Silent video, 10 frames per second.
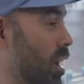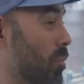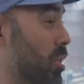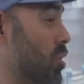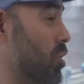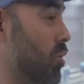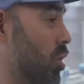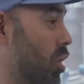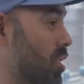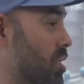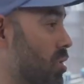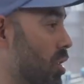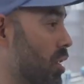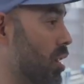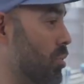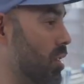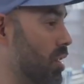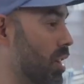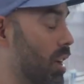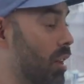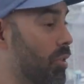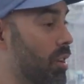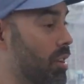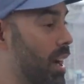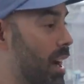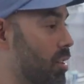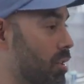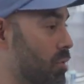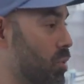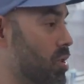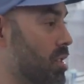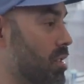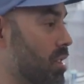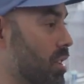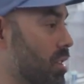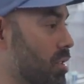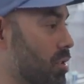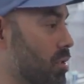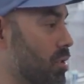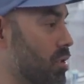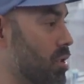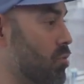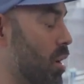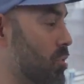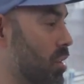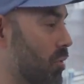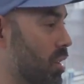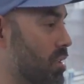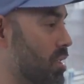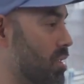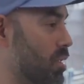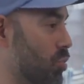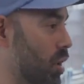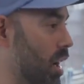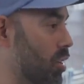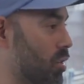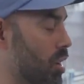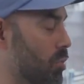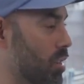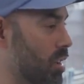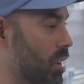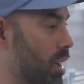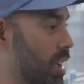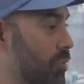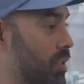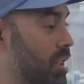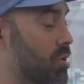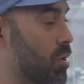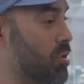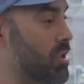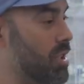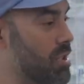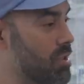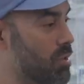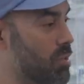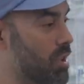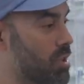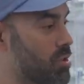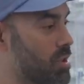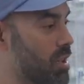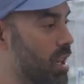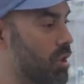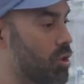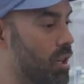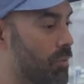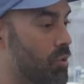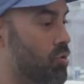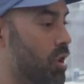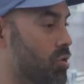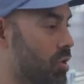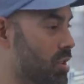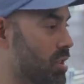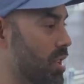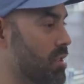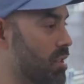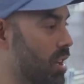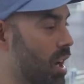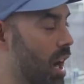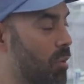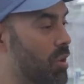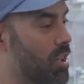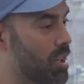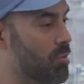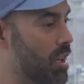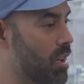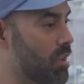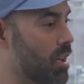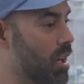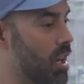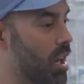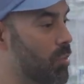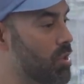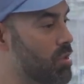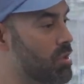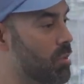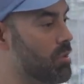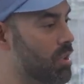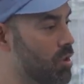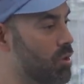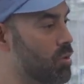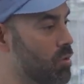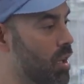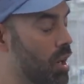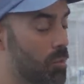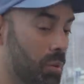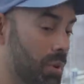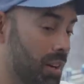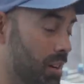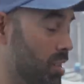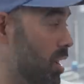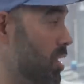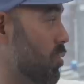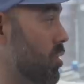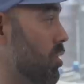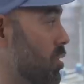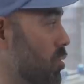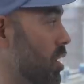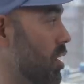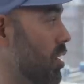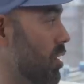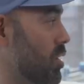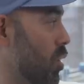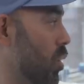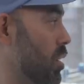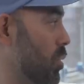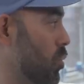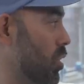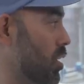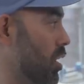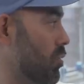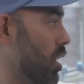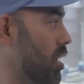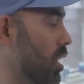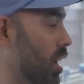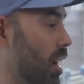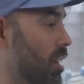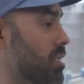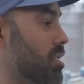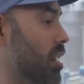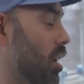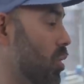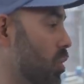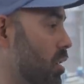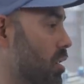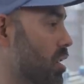But it's also hard to start a company. The latter, which is the disruption of an existing brand or company, is almost easier because you're saying your infrastructure exists. I'm going to come in and I'm going to do something new, but I'm not going to touch what you're doing here that's always been working, right? And let's see how it works.